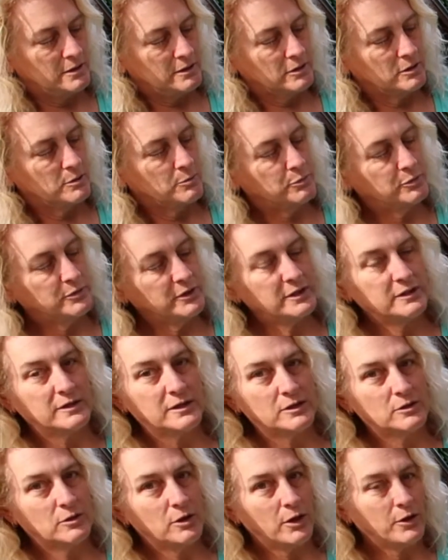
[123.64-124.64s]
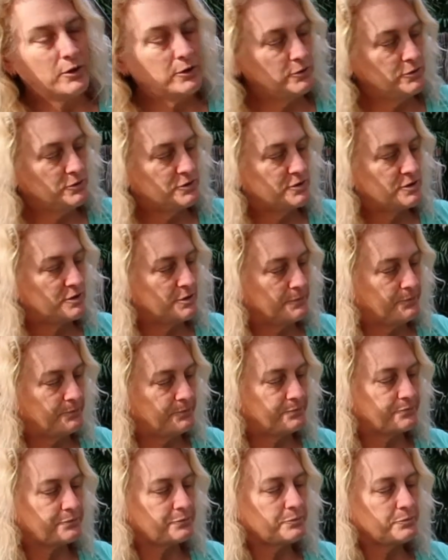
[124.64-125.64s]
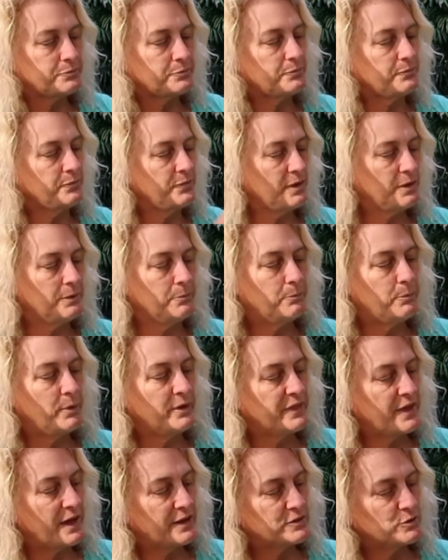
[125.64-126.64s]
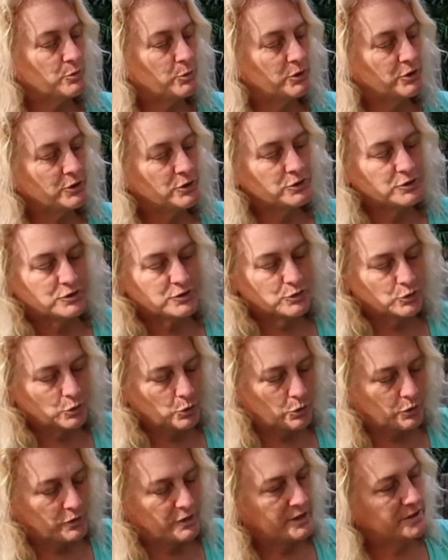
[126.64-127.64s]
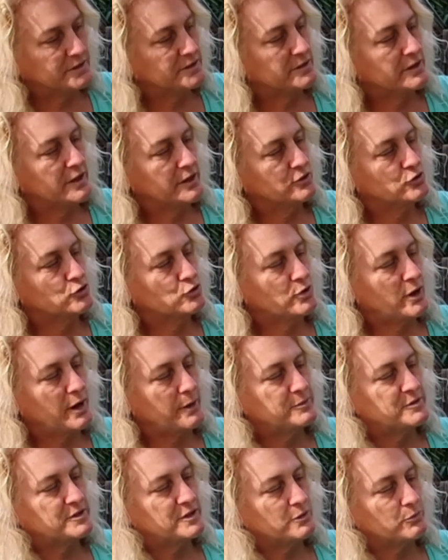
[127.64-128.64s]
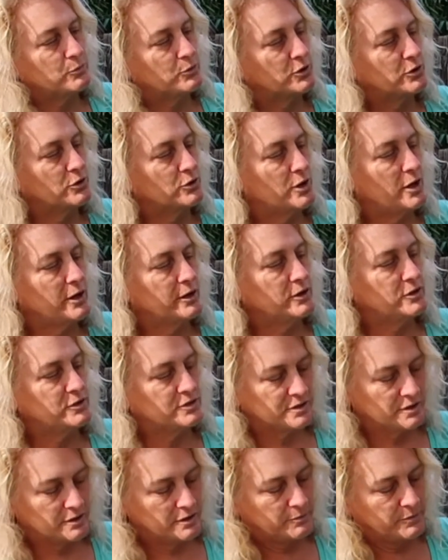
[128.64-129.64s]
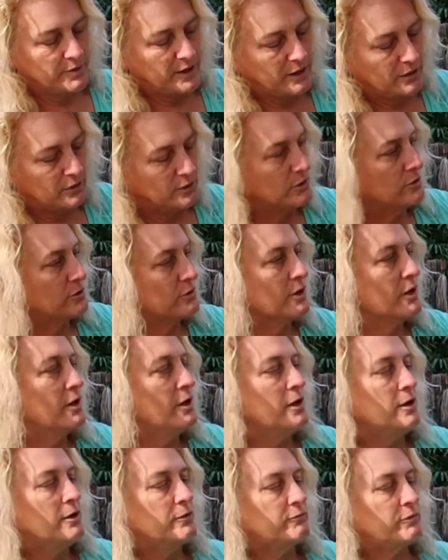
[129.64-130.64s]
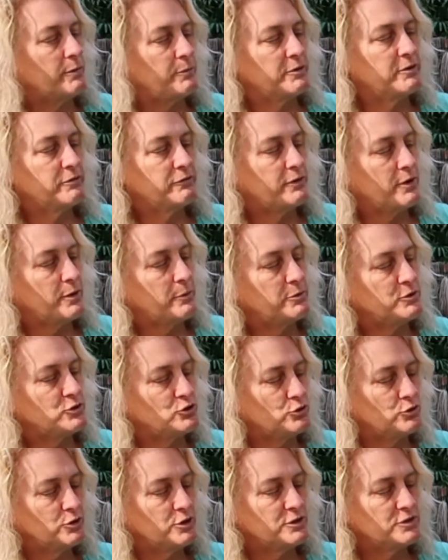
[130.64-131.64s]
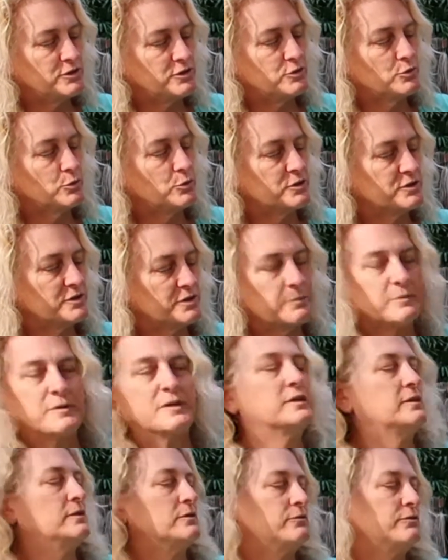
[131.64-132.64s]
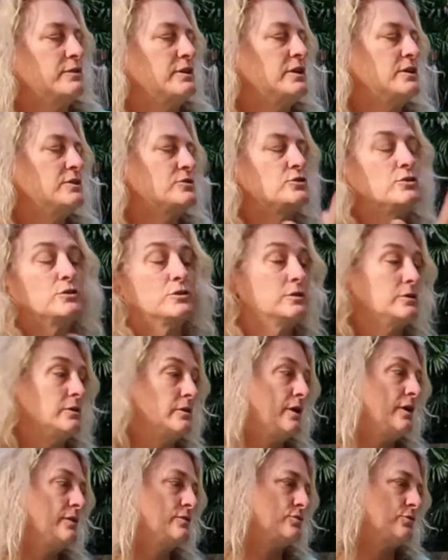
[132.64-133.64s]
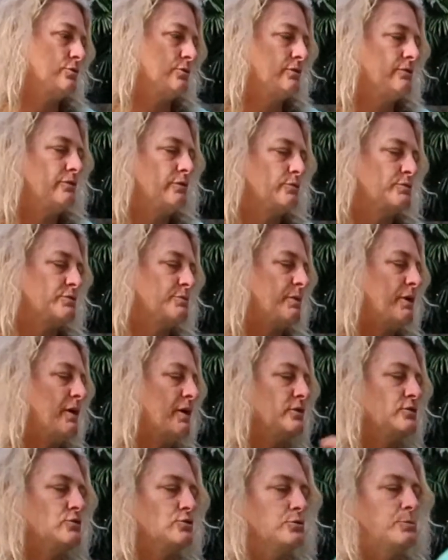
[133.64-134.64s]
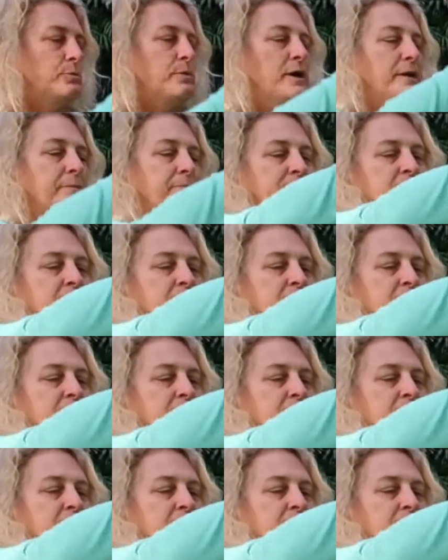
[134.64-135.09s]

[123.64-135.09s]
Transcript: completely close, but that's where you store these leg straps in when you're not using them. They unhook from the front, but you could store something in there if you need to. You couldn't get to it if it was behind you. But